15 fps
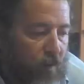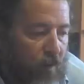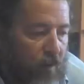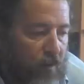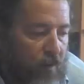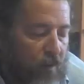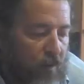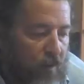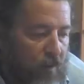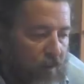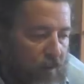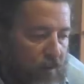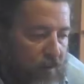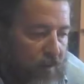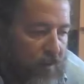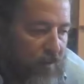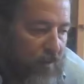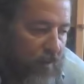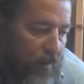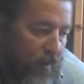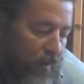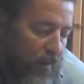And the
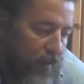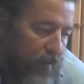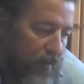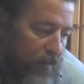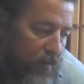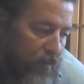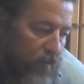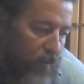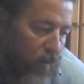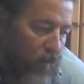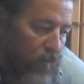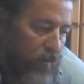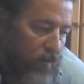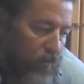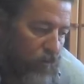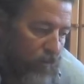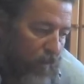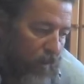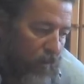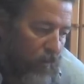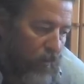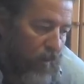idea here is obviously to
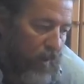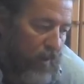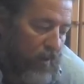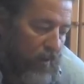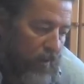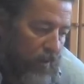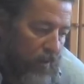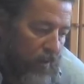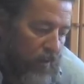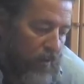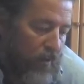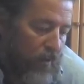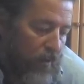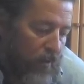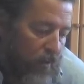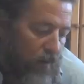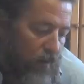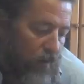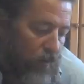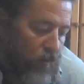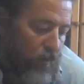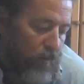make a wine
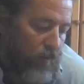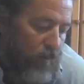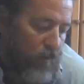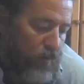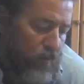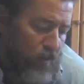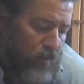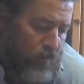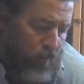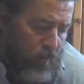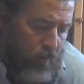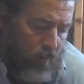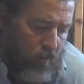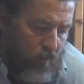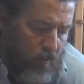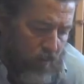with a little bit more